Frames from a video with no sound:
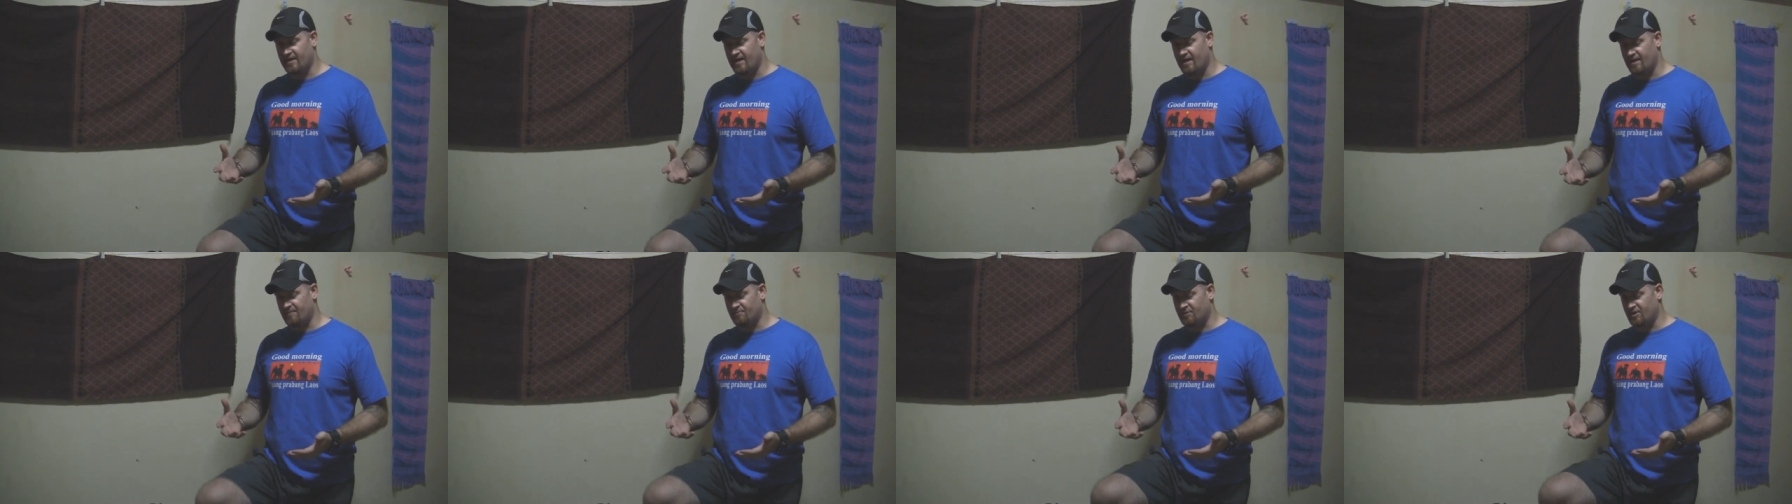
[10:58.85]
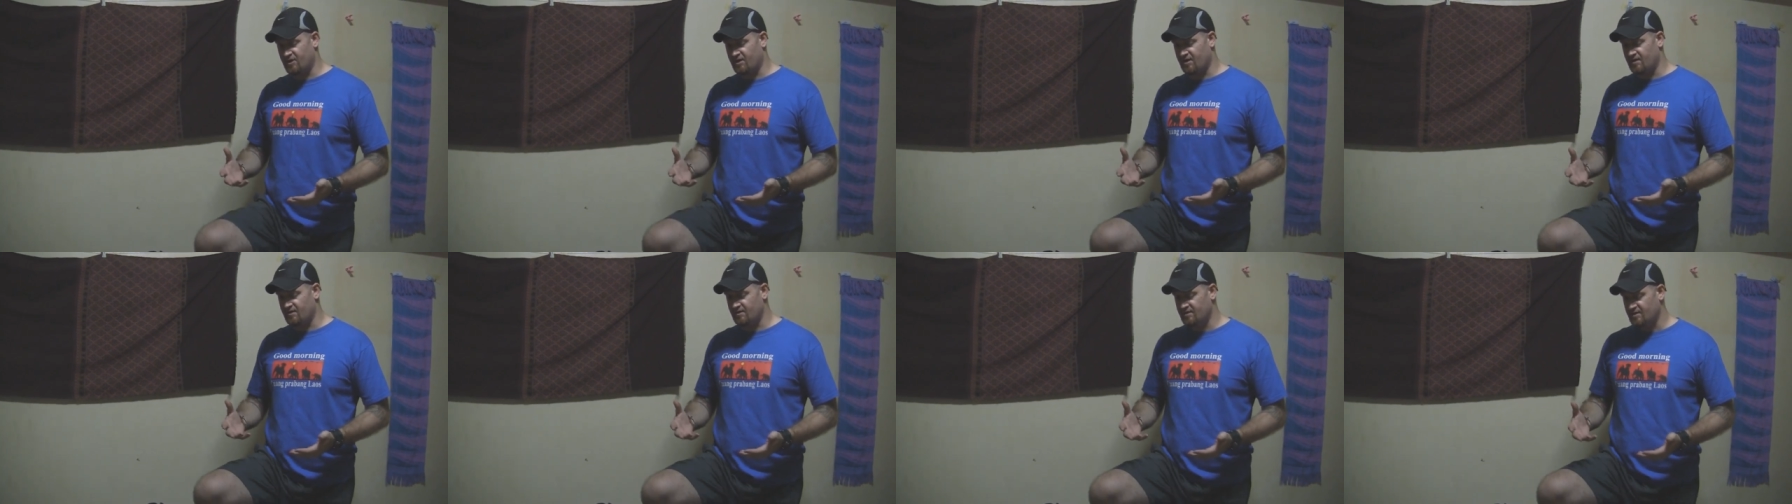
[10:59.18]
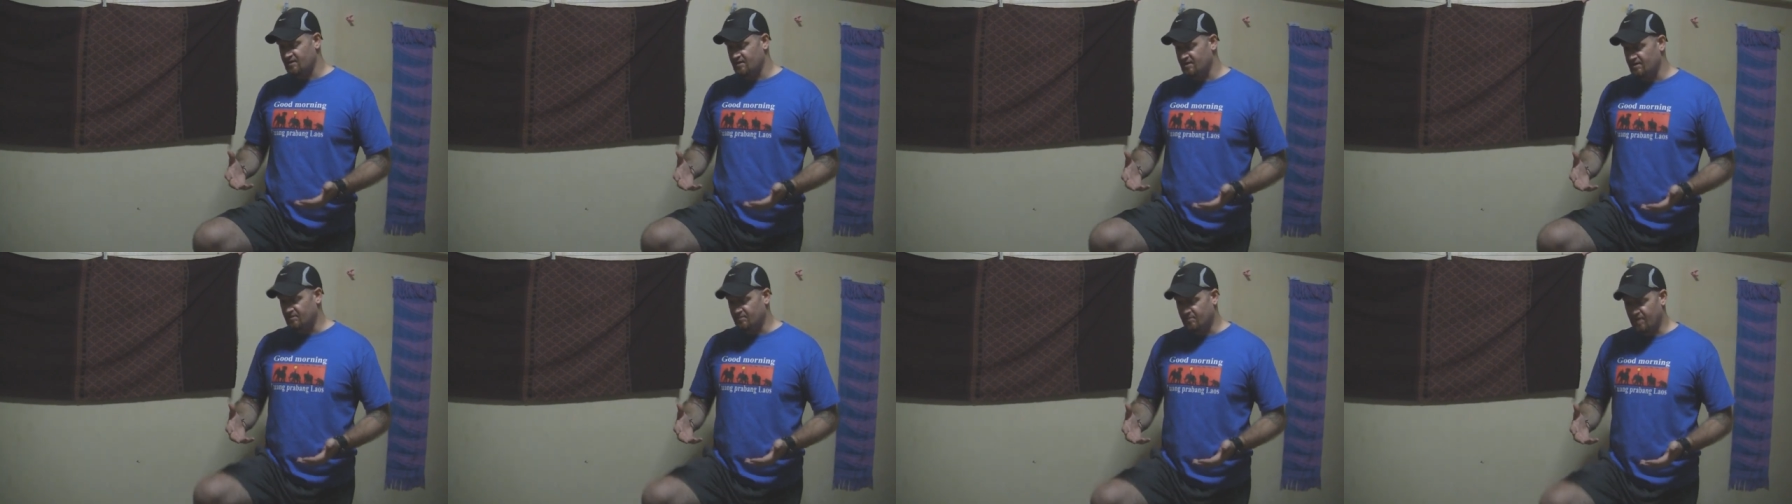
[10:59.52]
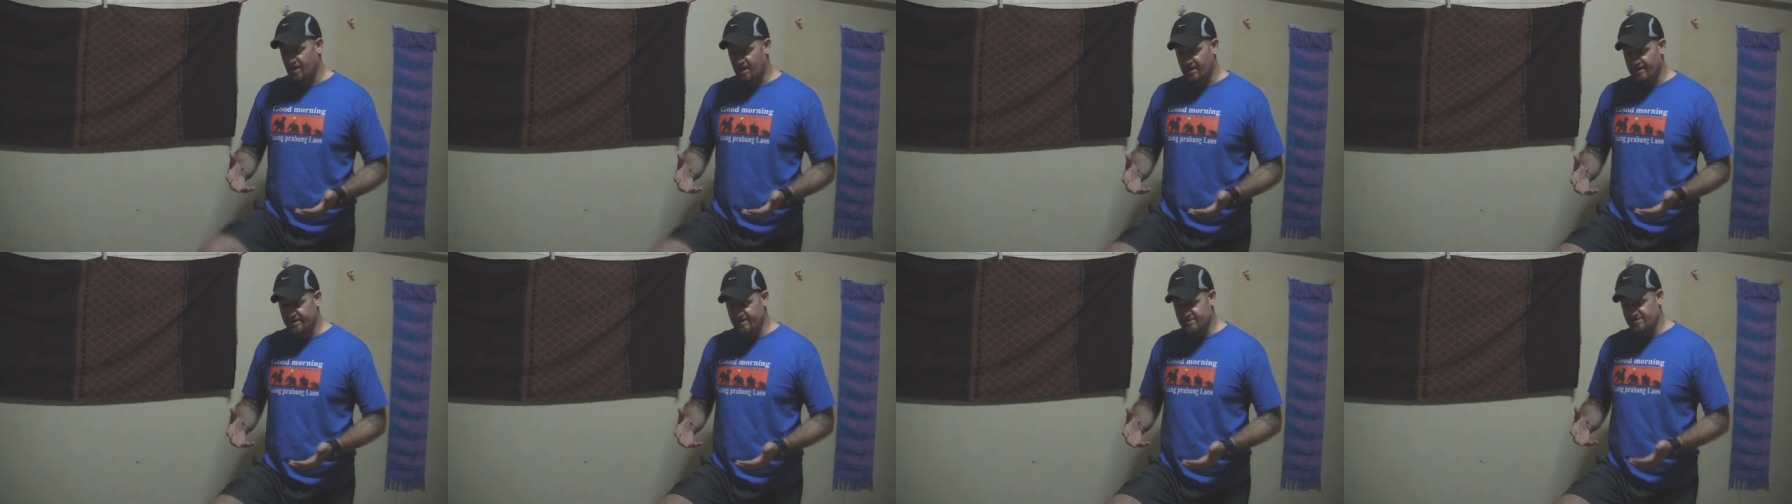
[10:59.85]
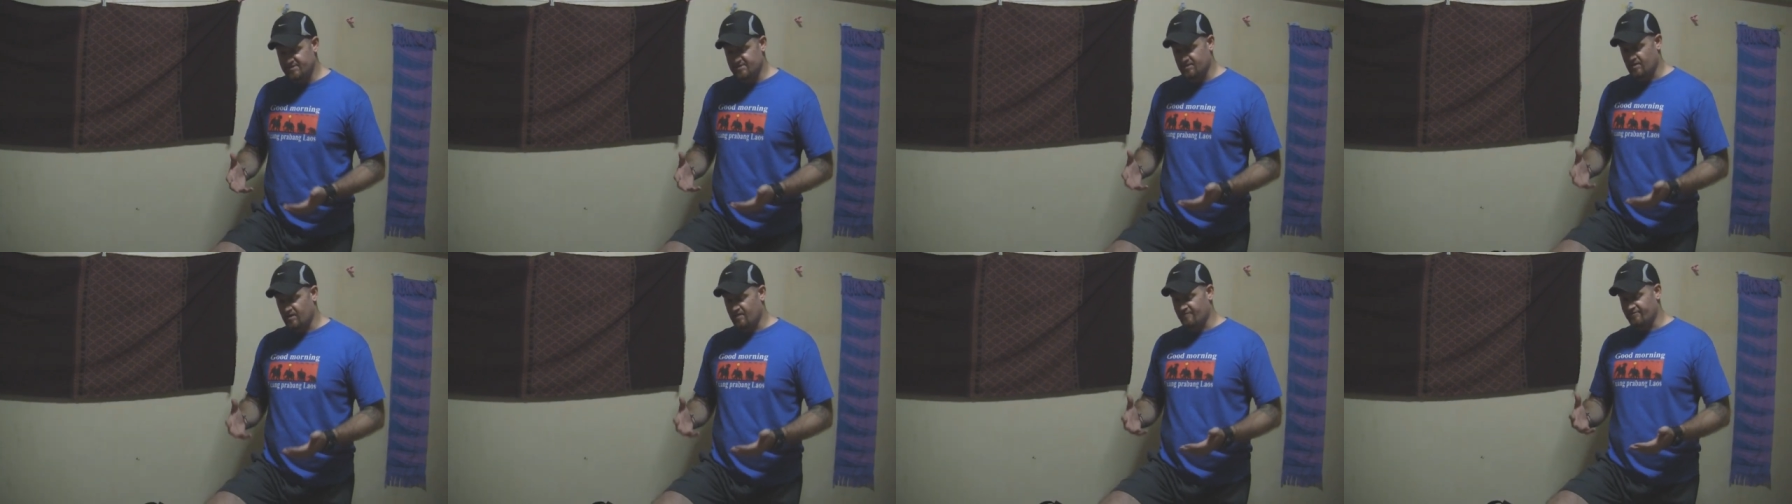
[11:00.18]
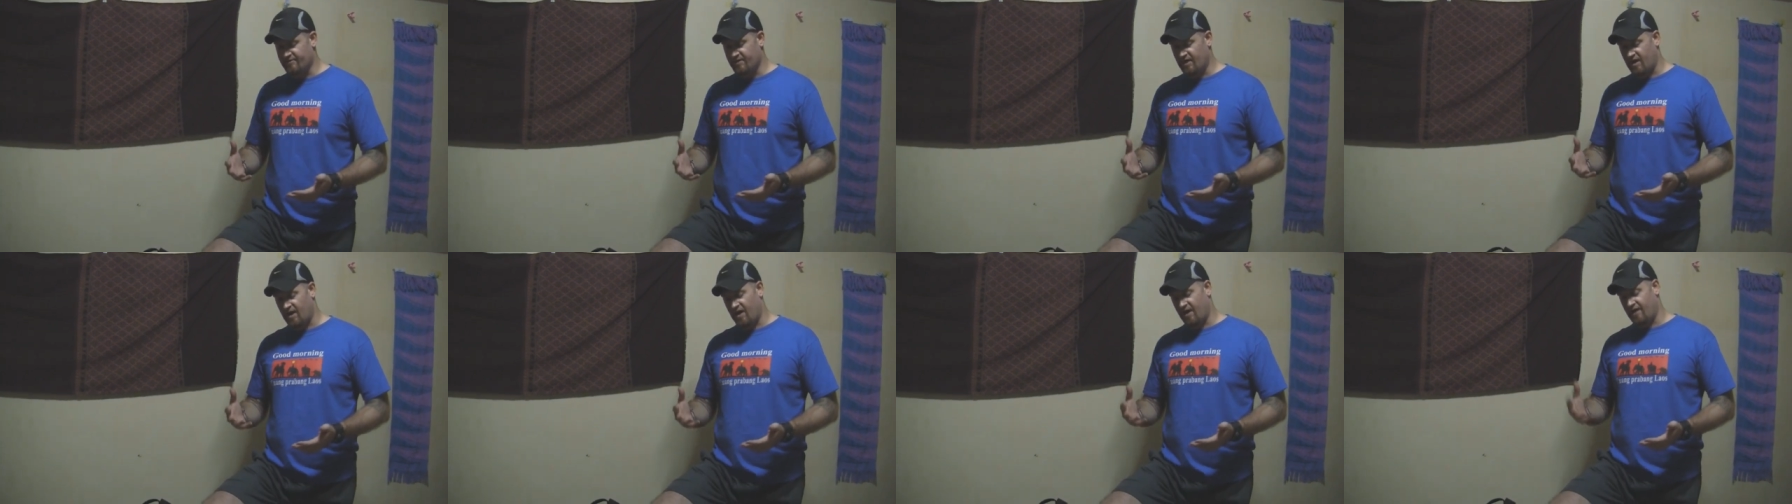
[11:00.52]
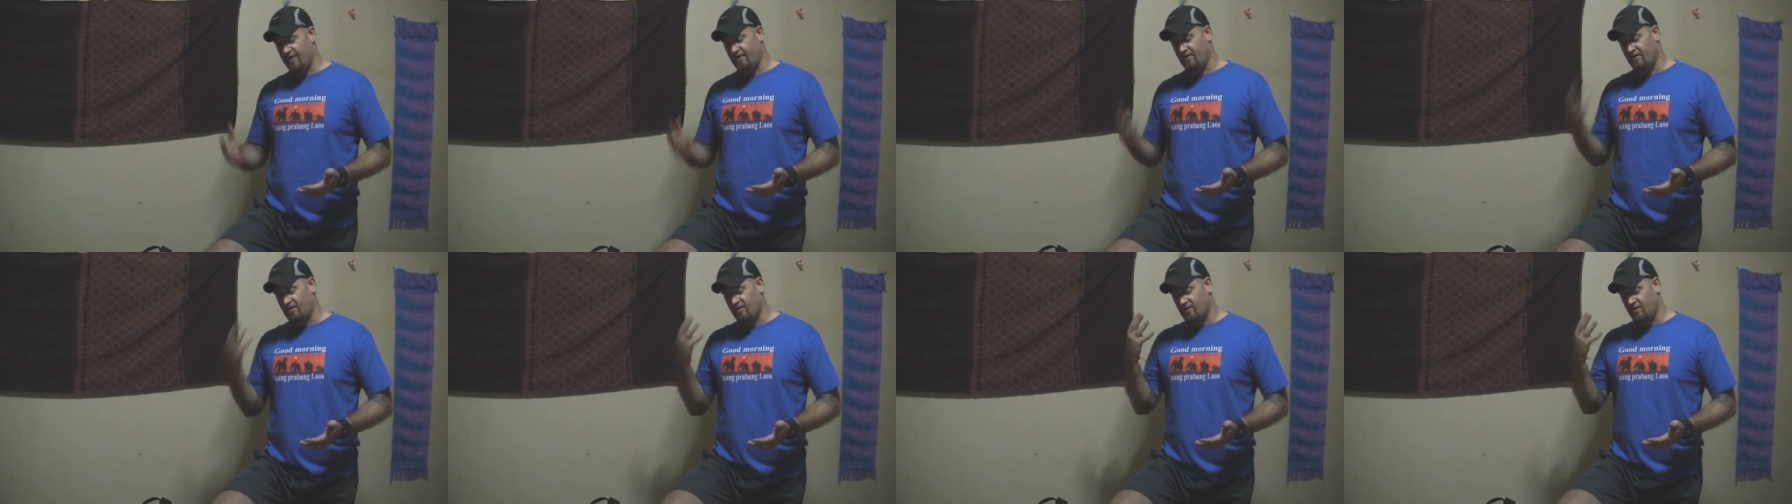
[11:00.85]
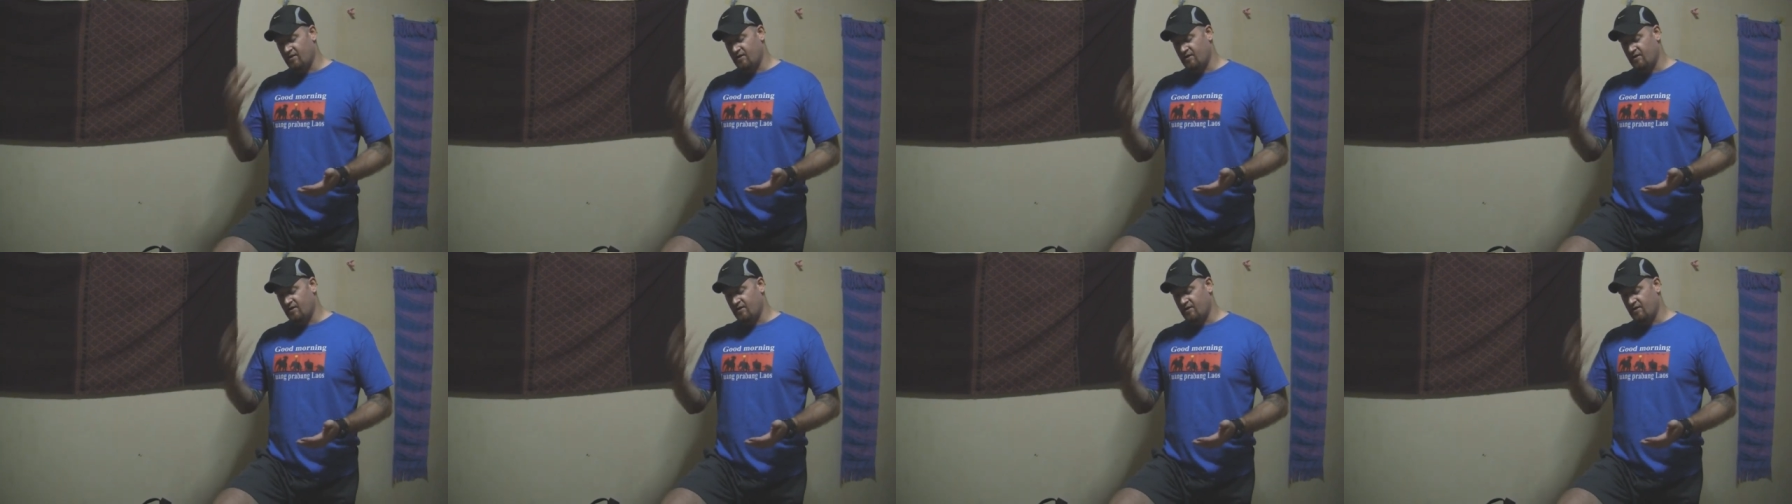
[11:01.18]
camera bodies. So I've got